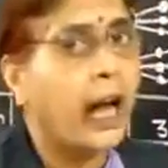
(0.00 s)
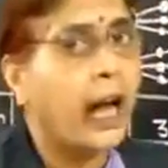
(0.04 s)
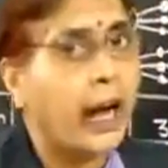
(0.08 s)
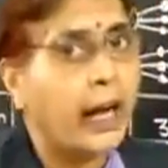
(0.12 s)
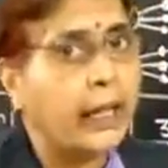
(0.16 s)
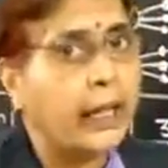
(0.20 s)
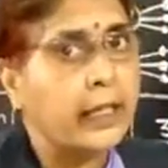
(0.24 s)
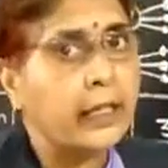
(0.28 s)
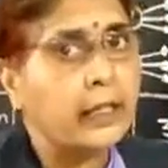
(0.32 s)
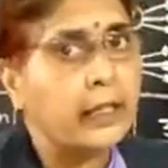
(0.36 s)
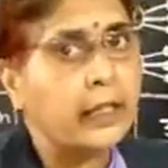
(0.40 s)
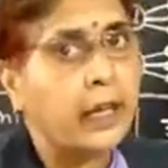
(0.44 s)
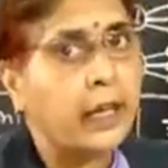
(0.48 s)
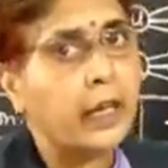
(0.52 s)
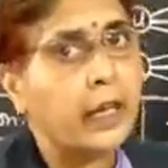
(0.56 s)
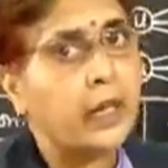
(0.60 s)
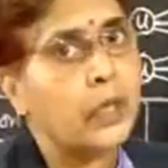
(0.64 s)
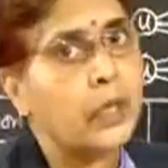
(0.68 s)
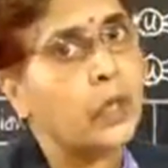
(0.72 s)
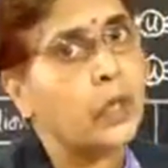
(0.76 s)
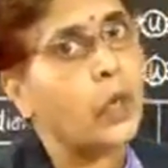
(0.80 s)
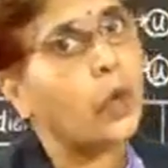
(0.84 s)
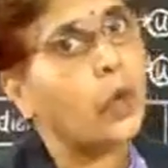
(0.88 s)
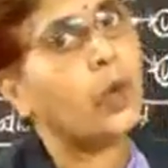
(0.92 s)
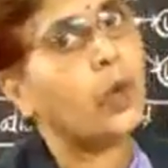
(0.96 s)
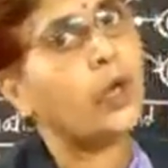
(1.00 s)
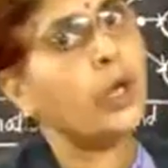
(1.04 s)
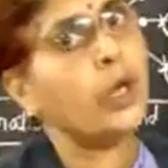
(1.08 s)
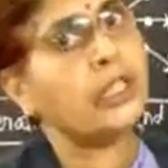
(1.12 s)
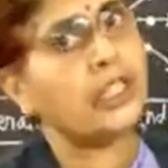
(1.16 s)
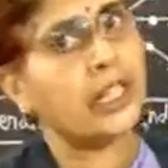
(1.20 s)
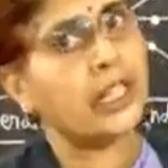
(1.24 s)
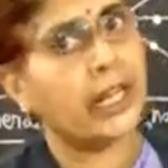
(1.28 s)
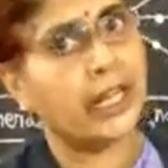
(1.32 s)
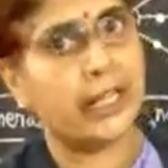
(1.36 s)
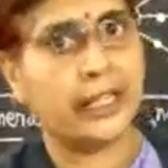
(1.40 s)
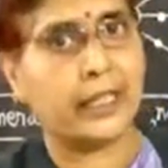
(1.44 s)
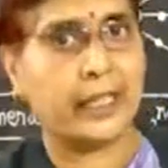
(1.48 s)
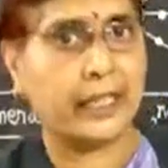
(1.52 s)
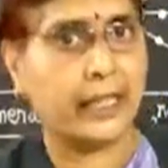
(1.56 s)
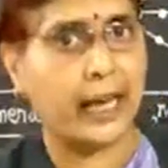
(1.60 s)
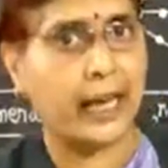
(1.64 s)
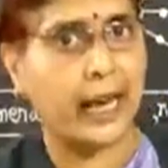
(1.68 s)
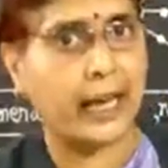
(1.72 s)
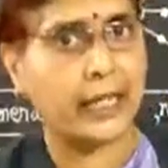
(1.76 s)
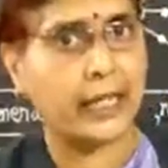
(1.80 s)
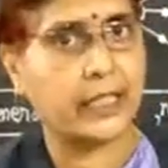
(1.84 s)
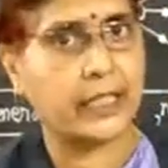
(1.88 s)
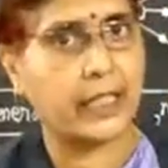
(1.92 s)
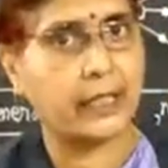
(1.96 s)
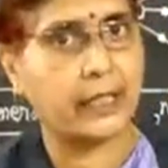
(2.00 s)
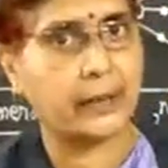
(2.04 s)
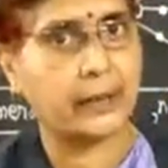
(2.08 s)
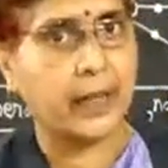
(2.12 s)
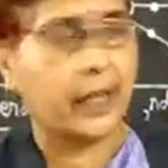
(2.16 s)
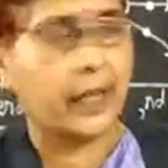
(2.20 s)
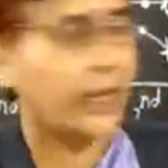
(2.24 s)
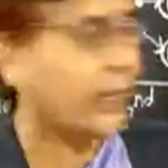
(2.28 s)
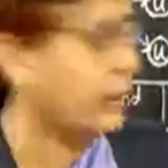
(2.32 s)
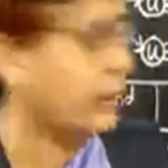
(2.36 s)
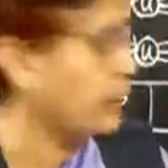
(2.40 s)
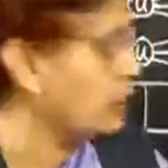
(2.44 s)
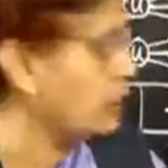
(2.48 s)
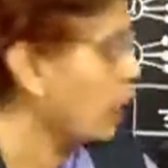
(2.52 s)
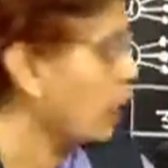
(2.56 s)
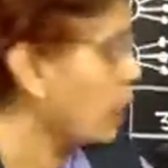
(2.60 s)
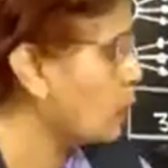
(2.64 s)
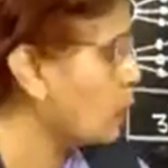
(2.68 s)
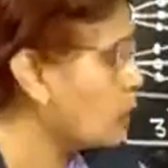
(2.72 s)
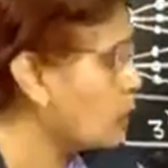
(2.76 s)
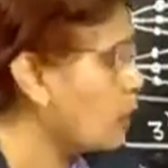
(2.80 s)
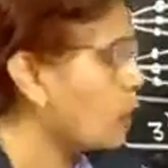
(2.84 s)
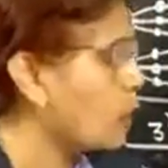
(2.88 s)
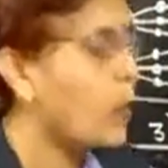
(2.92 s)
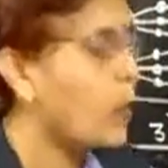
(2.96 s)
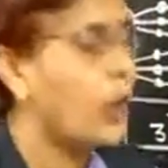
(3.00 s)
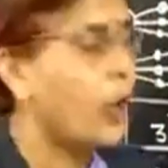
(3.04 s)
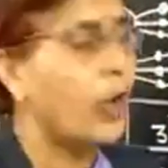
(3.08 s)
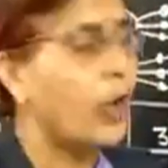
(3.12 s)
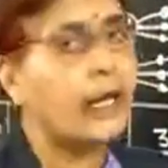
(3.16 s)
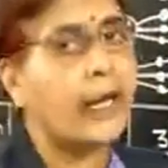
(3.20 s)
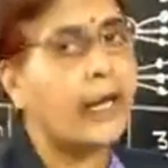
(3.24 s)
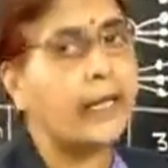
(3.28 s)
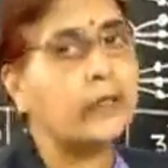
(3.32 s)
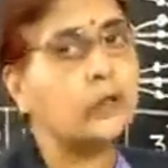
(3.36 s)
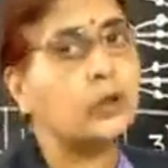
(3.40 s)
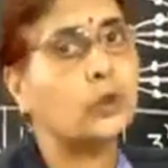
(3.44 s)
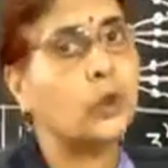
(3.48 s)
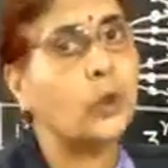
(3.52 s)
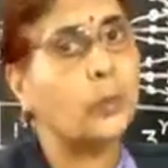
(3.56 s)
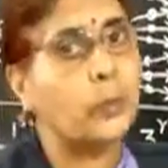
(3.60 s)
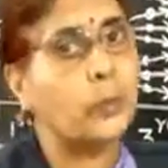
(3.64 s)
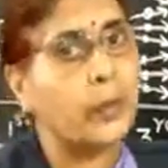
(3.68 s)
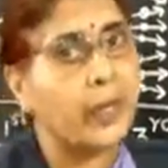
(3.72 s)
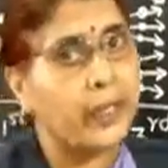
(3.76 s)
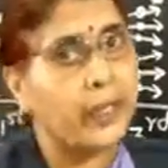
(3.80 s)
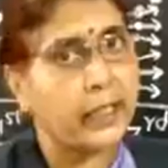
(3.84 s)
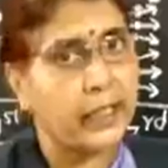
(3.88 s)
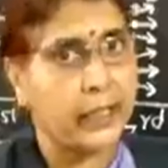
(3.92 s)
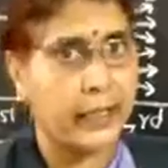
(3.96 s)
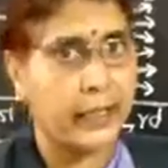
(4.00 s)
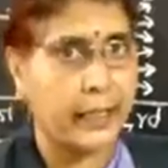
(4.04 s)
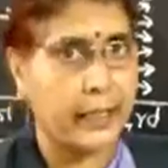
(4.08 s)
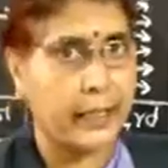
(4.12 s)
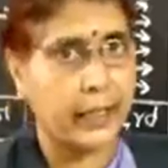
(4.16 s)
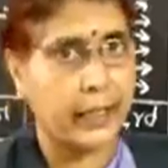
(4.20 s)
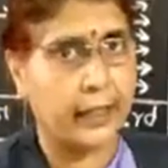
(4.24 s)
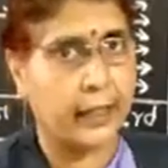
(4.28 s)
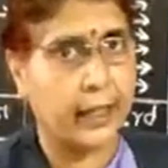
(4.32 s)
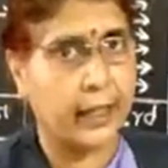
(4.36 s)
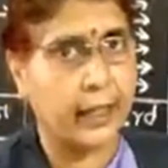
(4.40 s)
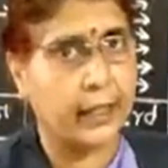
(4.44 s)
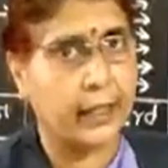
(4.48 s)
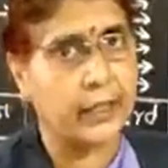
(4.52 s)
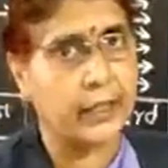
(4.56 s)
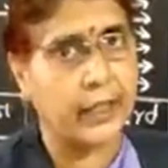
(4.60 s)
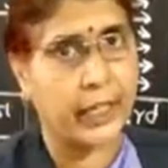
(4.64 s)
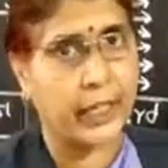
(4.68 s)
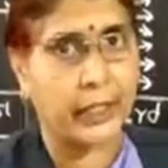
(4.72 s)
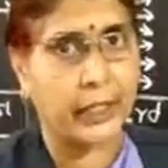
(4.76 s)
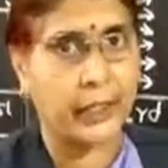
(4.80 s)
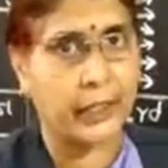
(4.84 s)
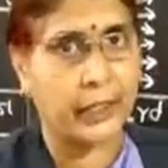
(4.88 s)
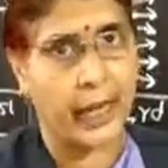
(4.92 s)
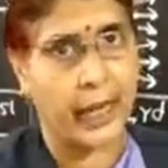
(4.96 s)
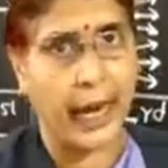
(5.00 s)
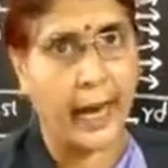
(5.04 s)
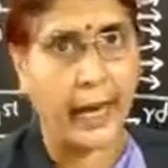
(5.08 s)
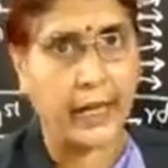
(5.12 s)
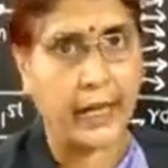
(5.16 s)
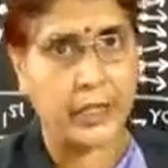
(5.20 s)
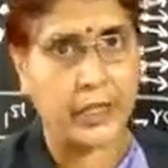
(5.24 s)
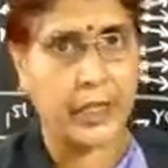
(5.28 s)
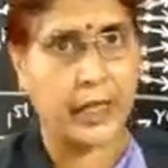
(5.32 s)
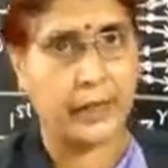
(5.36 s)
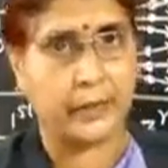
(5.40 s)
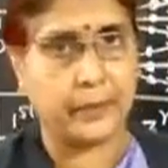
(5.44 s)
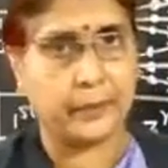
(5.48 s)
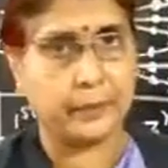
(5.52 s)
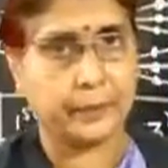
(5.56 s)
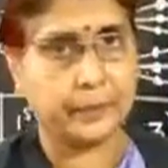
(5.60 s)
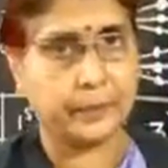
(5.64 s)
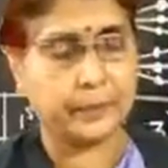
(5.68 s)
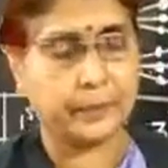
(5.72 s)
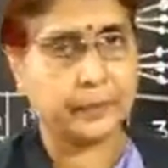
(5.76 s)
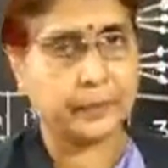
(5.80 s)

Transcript: uncontrolled chain reaction. It is also called as supercritical chain reaction.